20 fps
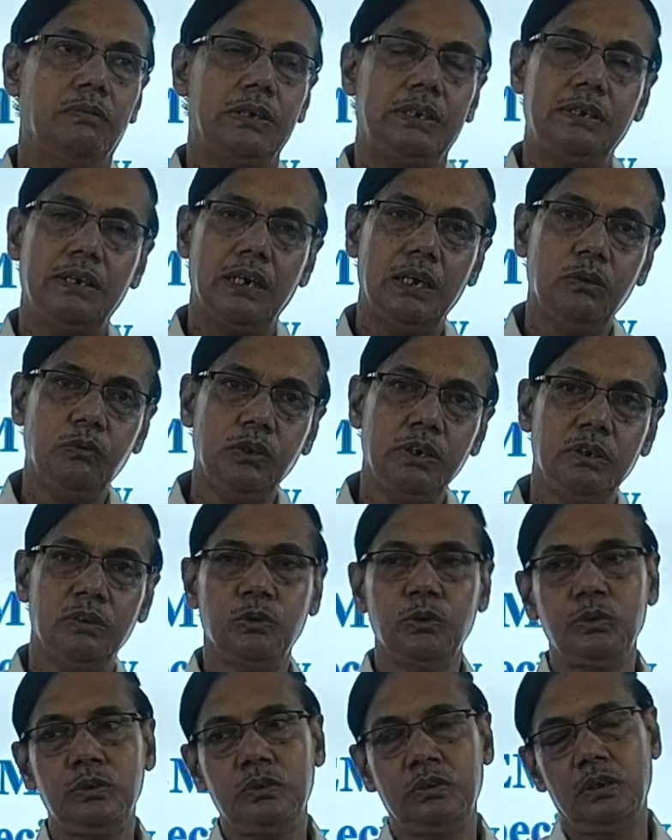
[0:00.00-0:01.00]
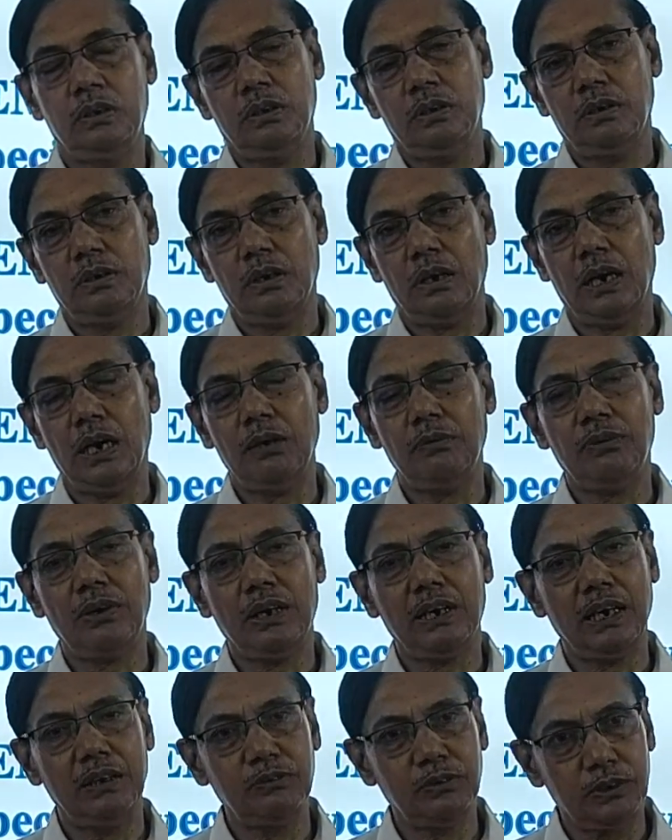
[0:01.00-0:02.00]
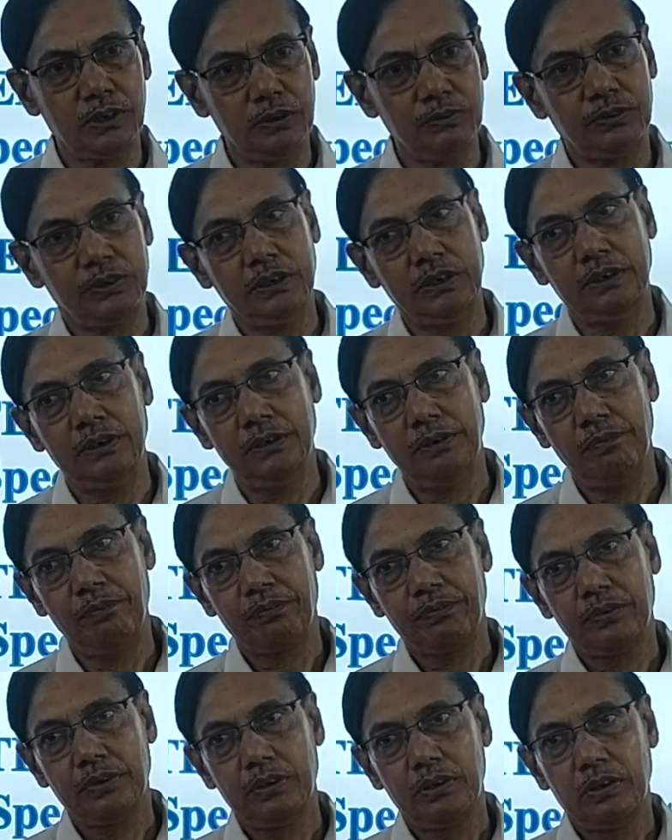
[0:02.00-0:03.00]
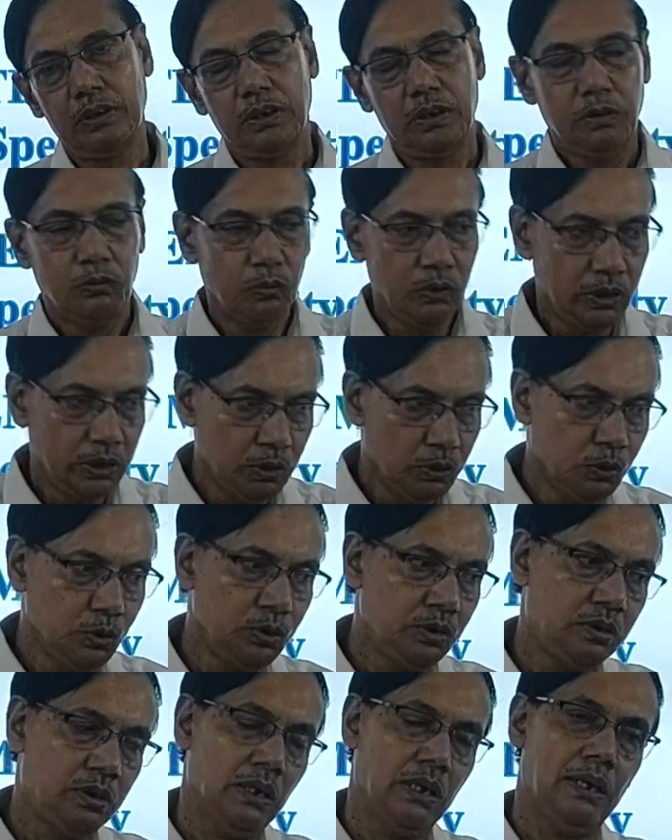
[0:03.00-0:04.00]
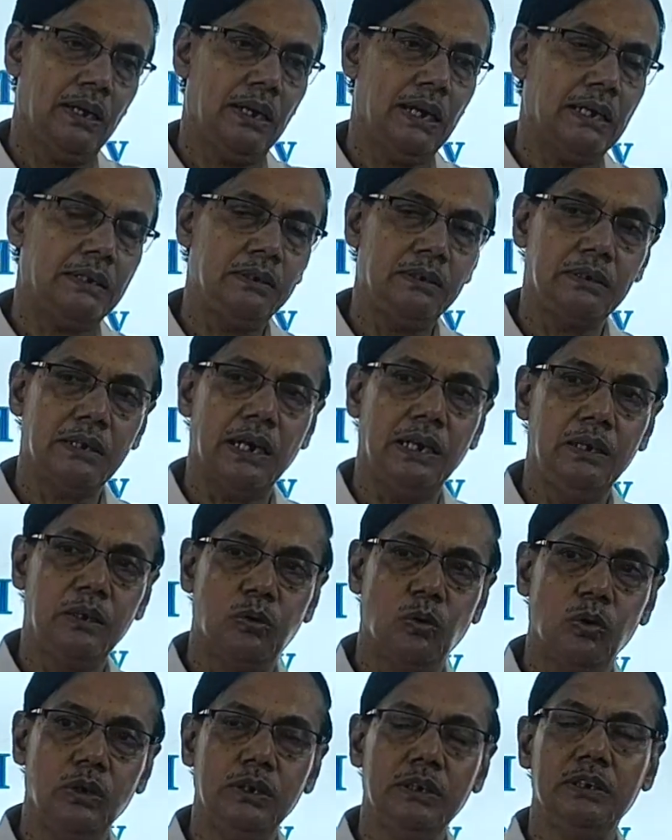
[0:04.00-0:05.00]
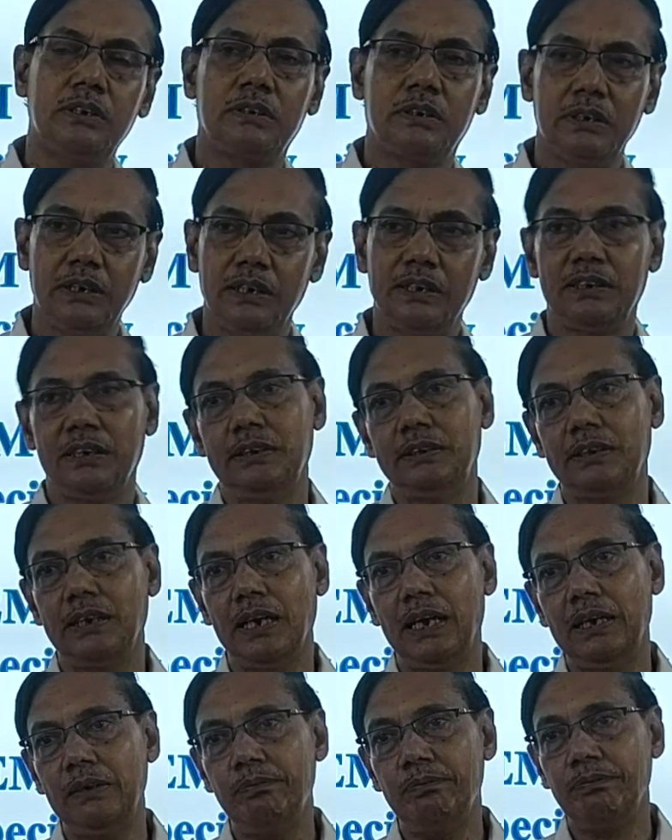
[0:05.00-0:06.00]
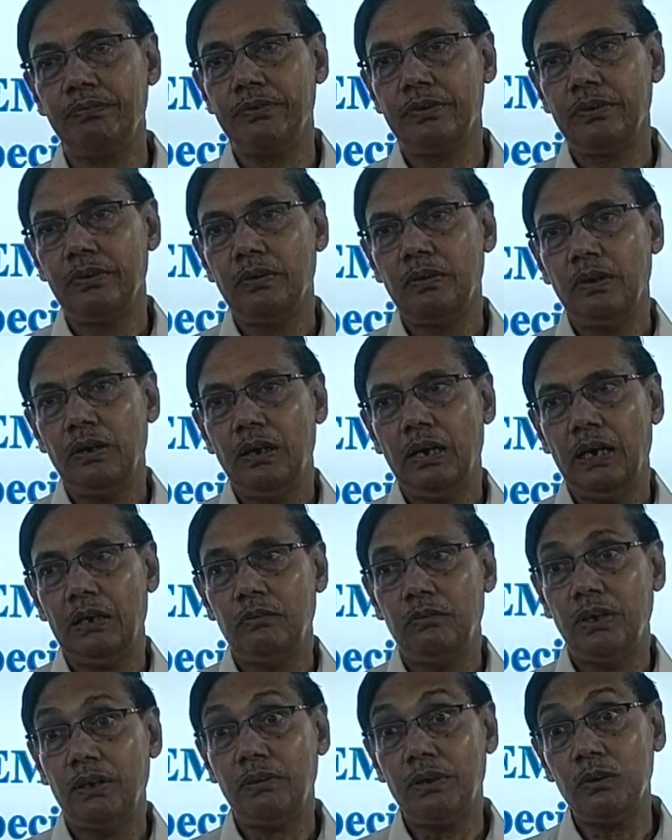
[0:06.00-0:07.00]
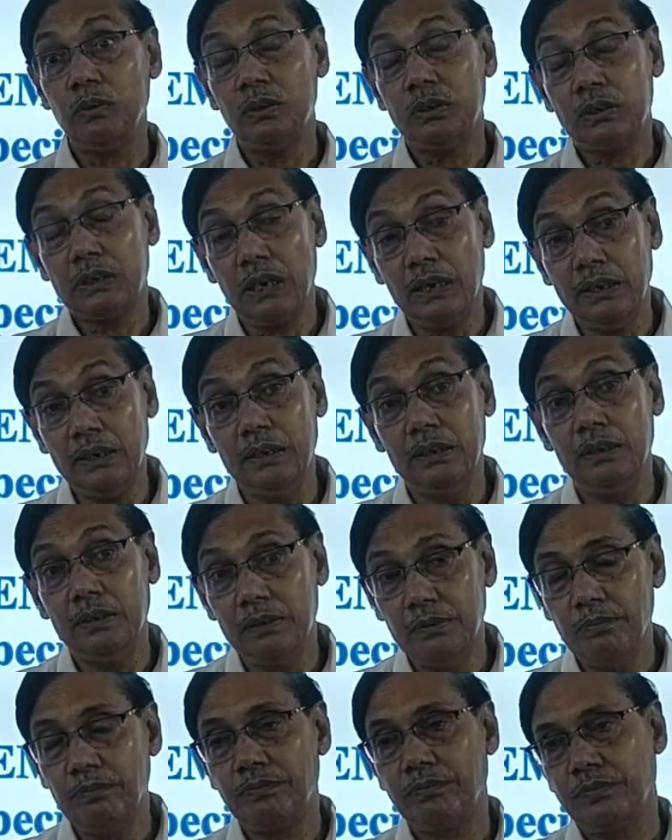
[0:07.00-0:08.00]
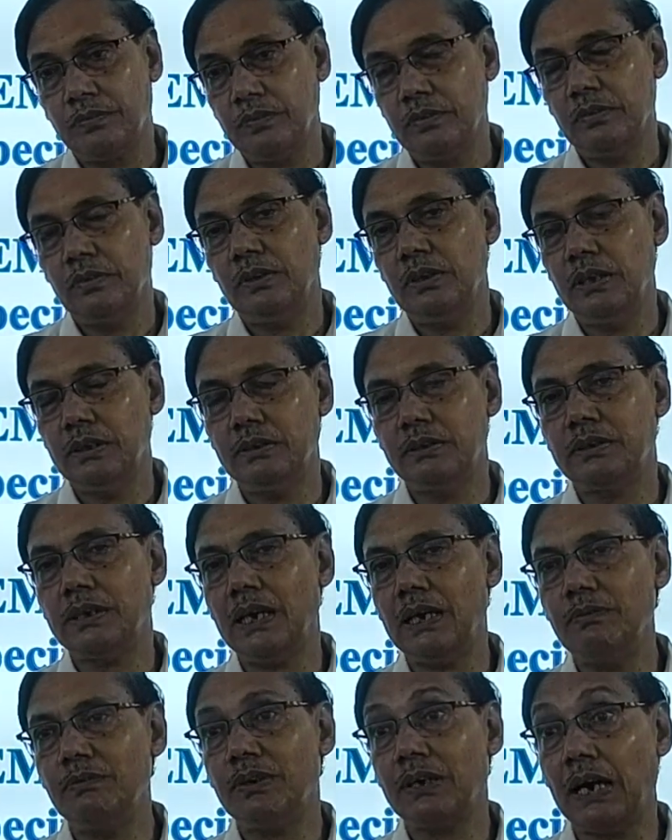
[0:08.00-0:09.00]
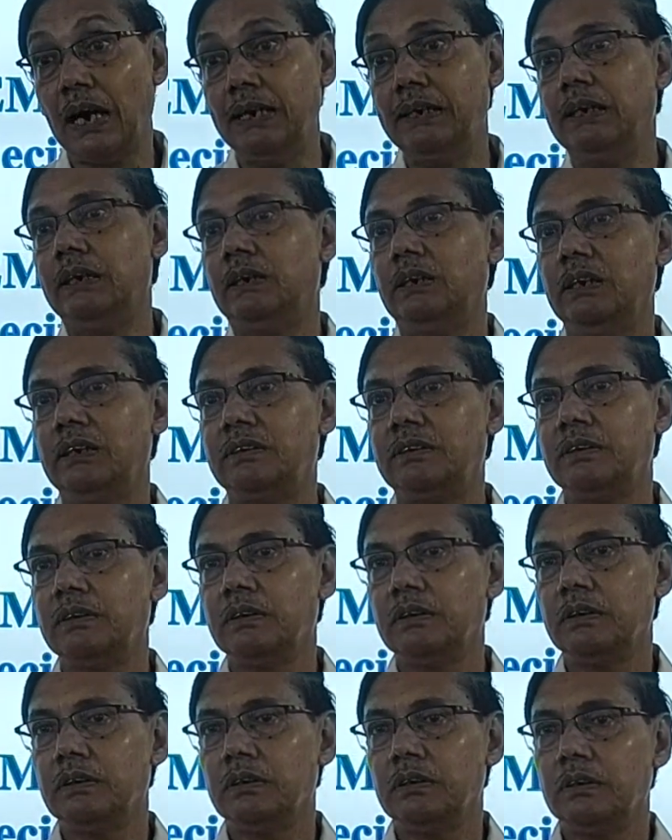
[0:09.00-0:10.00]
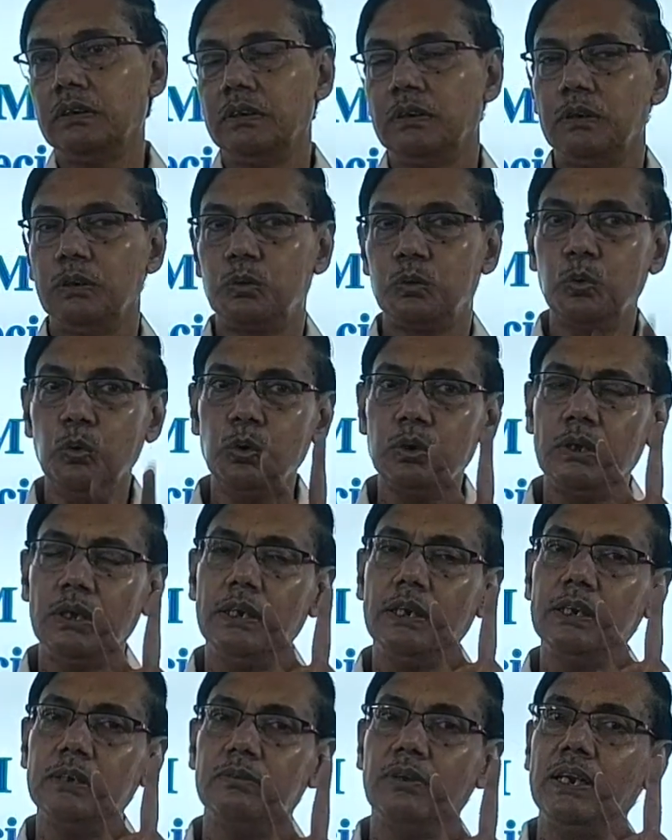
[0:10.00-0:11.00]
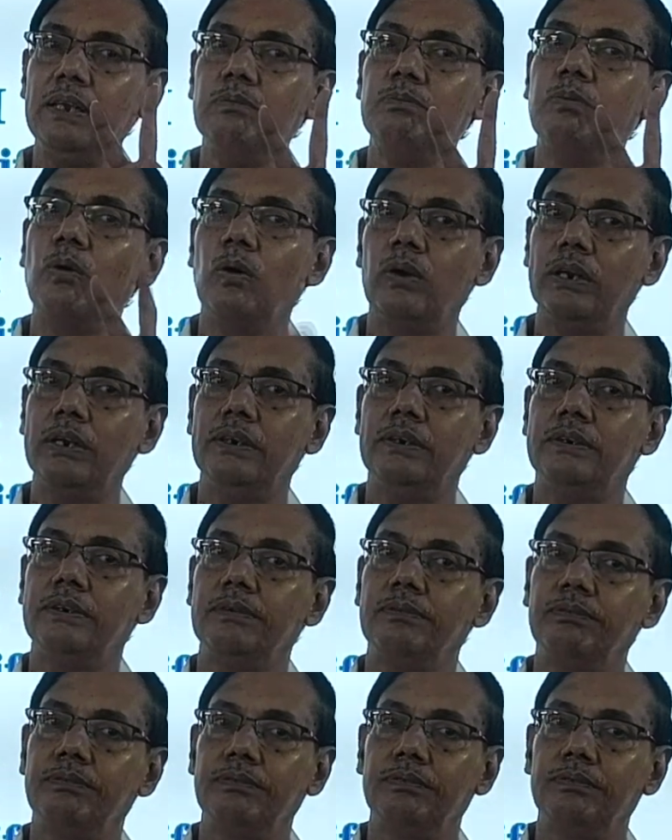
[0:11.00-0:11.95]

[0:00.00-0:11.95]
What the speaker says: Basically we use alpha chymotrypsin, we used acetylcholinesterase enzyme, and whenever we study the enzyme kinetics, two things is very important.